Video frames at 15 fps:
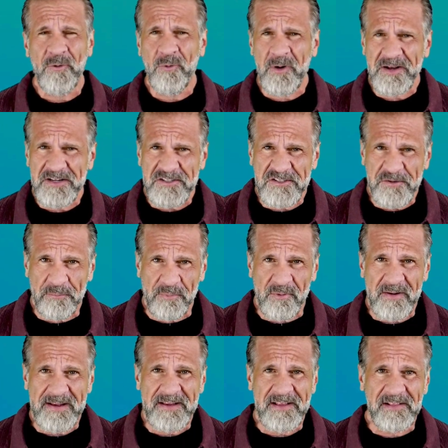we're going to
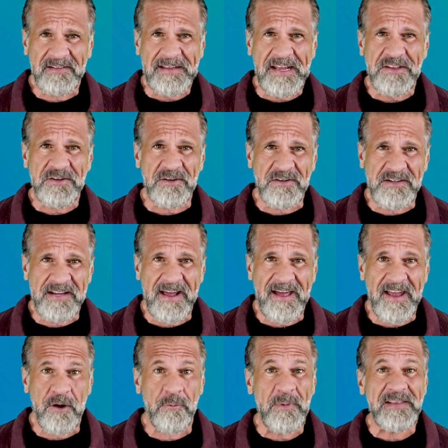spring clean your
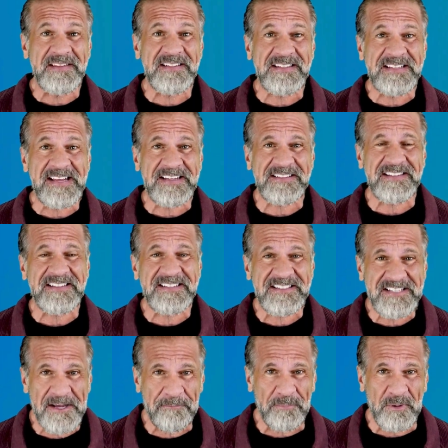tech with 6
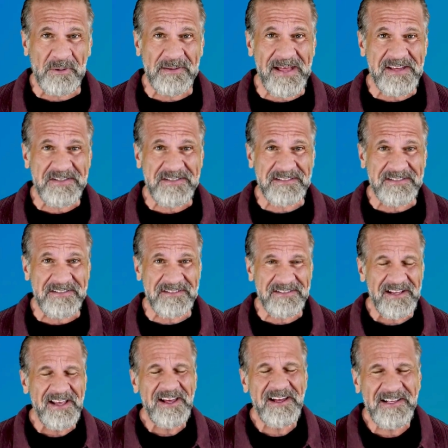simple lessons.
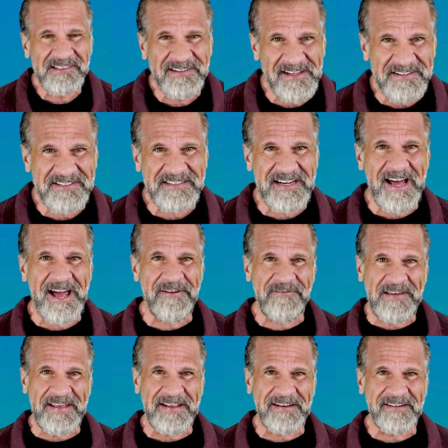Let's dive
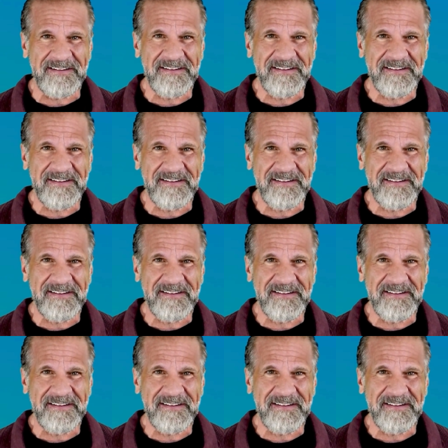in.